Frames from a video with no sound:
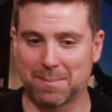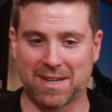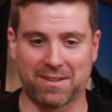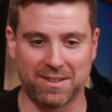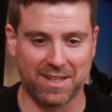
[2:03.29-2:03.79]

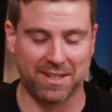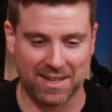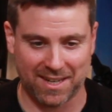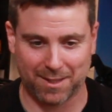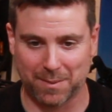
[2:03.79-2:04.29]
back in the day, you
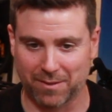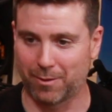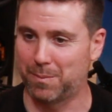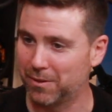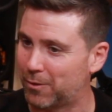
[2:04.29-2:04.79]
had to be able to
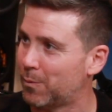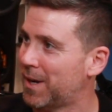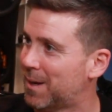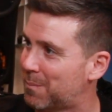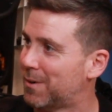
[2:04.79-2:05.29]
build the
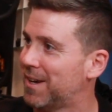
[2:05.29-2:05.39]
ramp, right?